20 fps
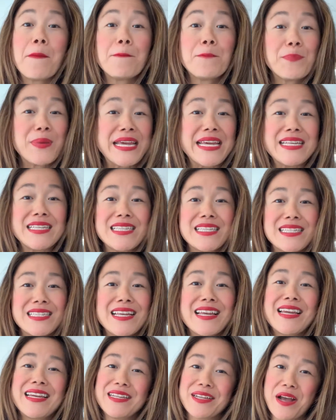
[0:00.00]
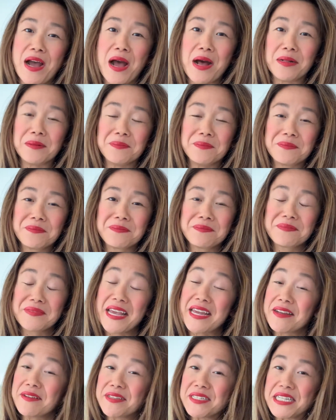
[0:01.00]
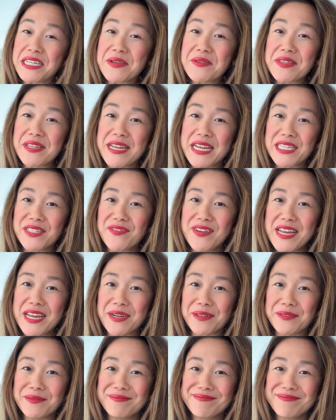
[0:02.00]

peace, and calm. And I'll see you in the next video.